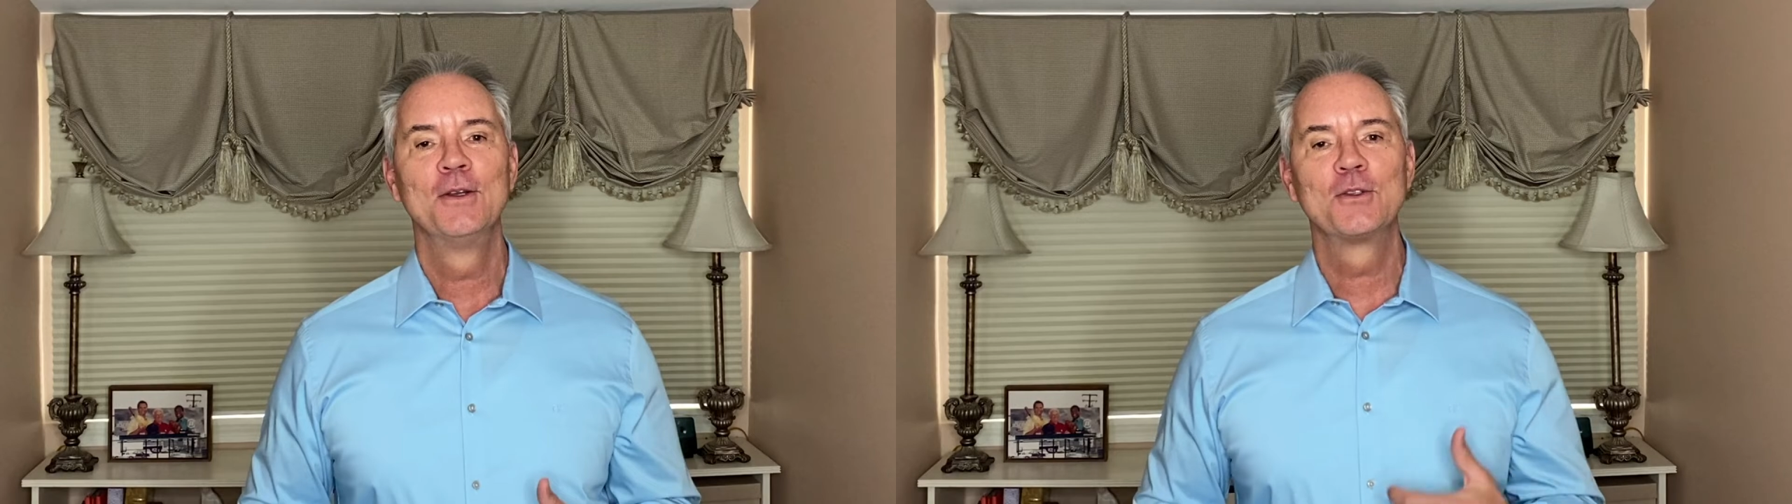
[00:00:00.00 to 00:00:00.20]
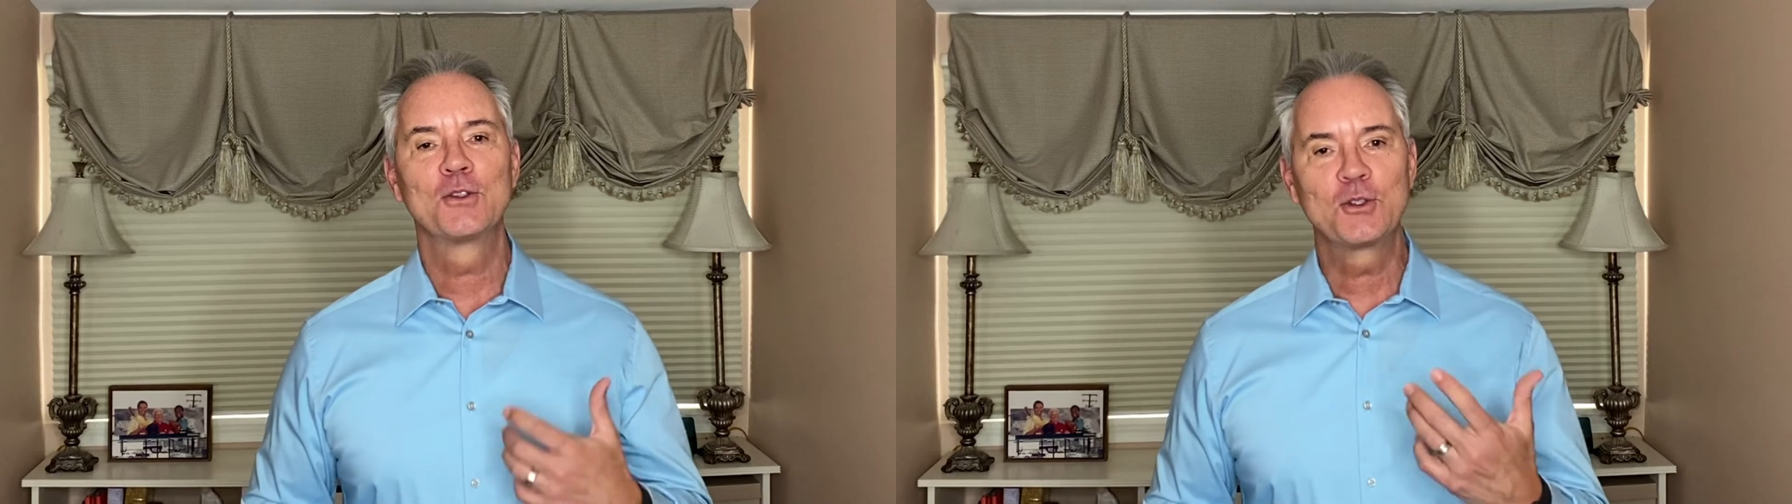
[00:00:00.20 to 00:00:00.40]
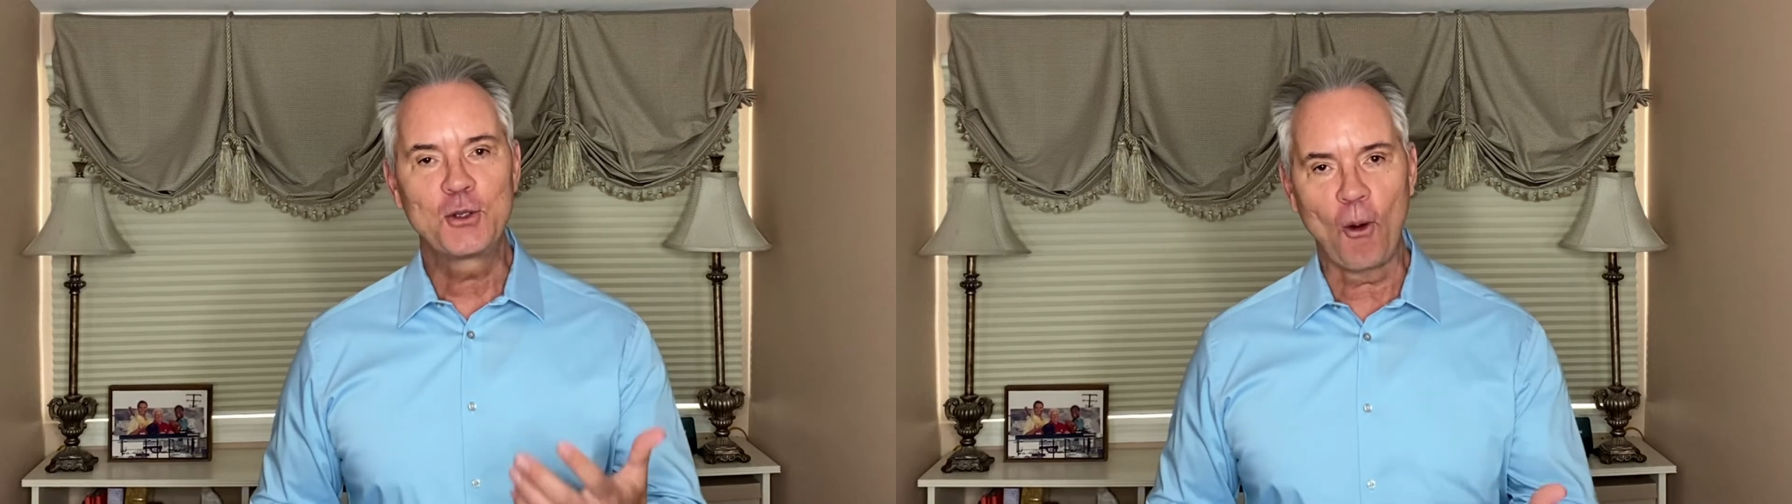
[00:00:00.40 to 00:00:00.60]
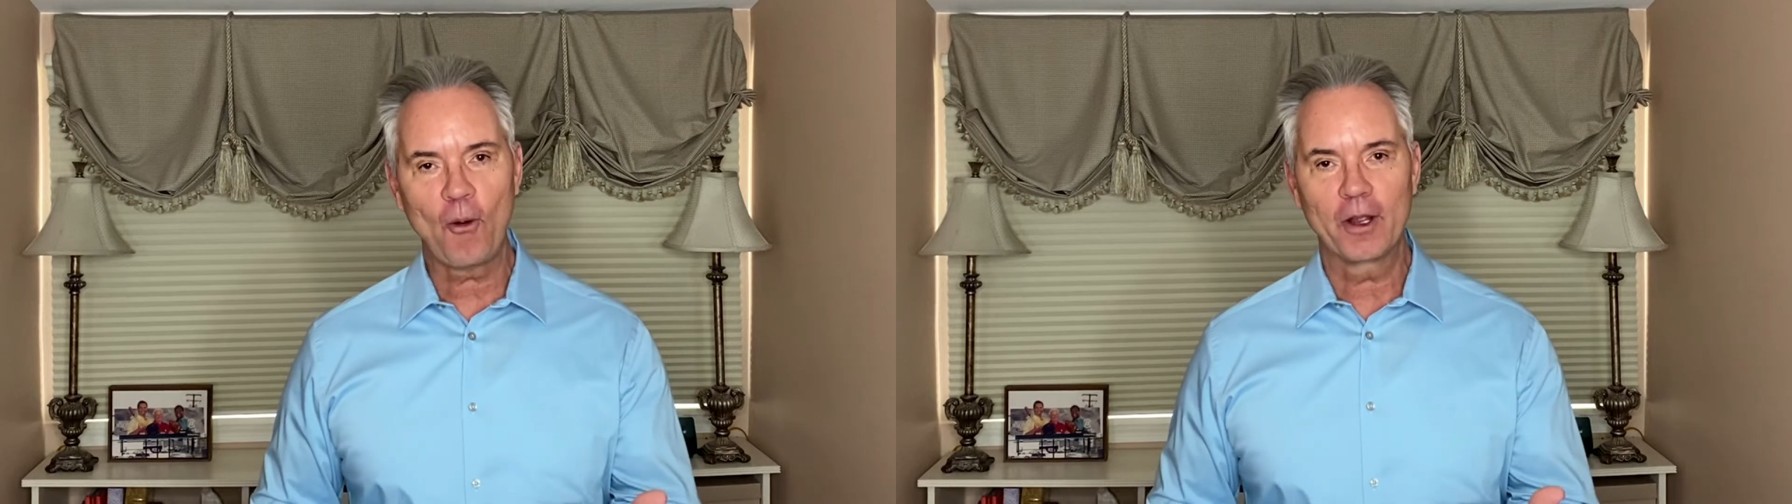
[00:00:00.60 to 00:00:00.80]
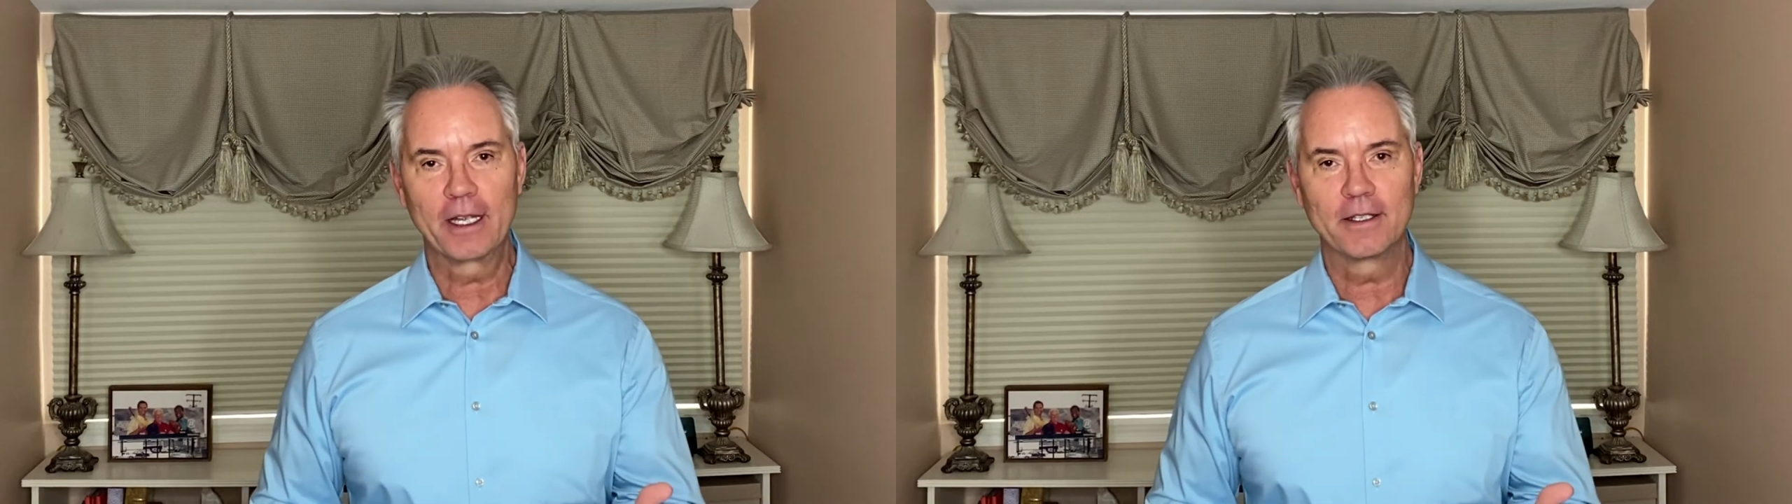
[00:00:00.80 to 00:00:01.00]

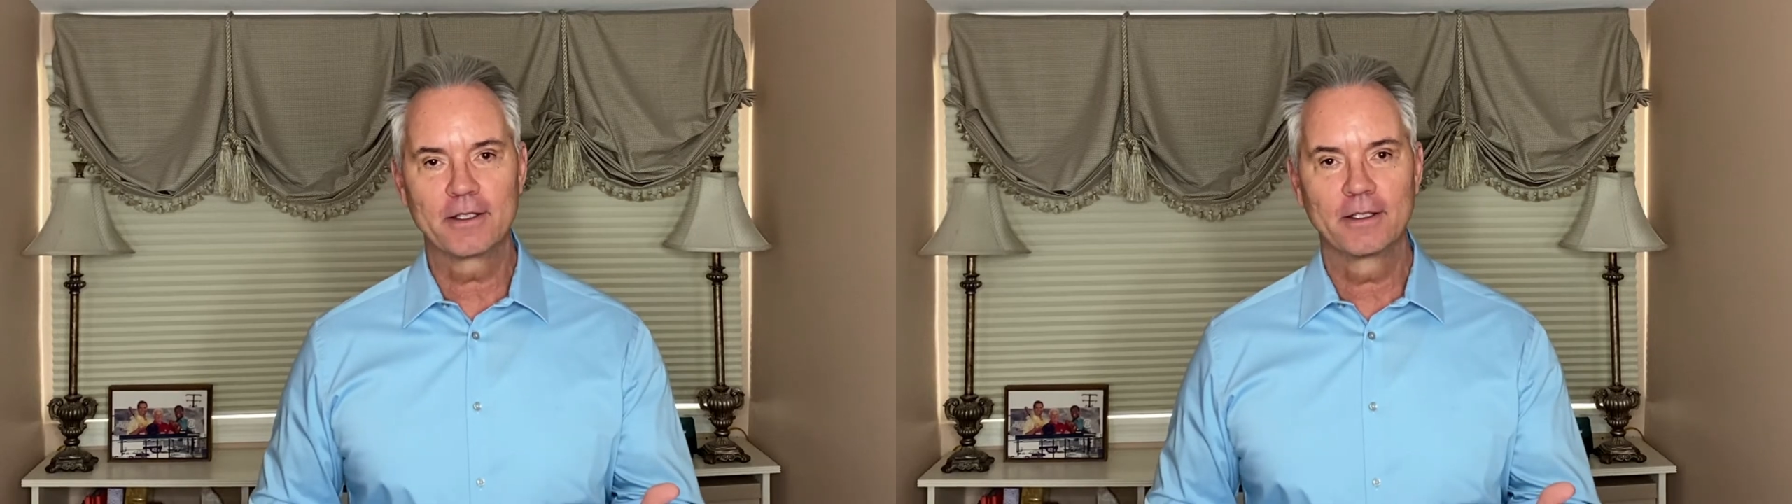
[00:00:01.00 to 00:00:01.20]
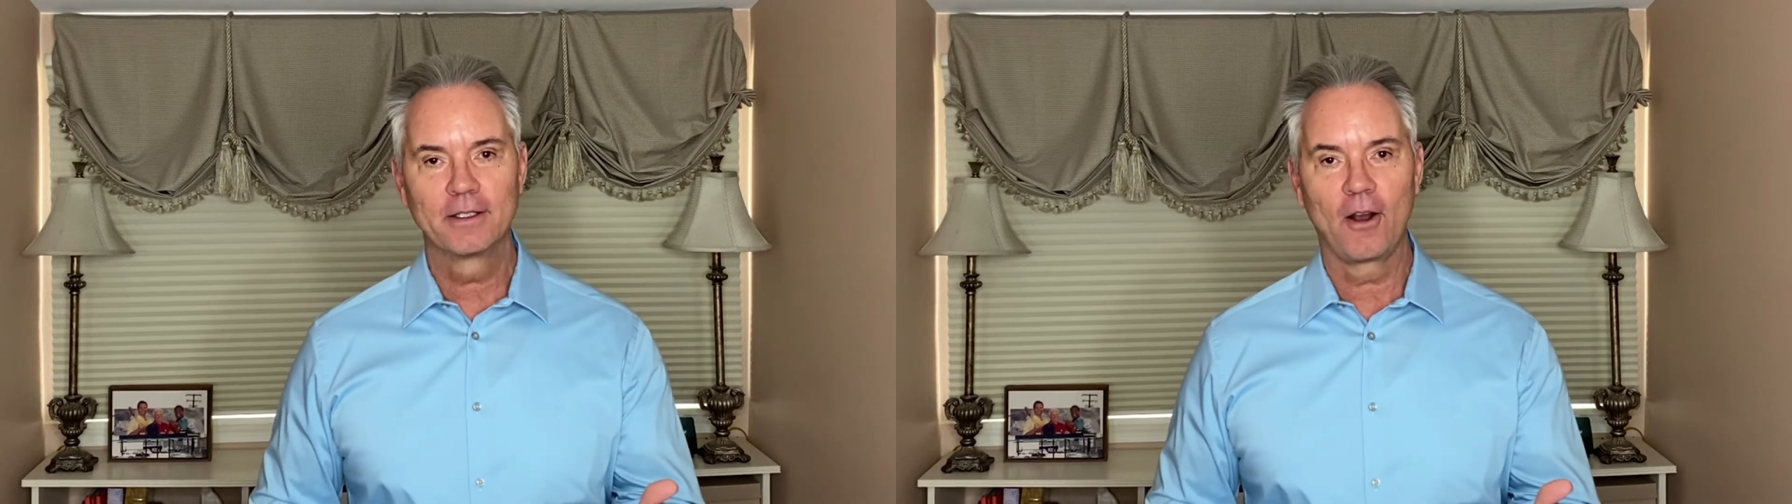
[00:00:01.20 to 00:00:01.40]
Stories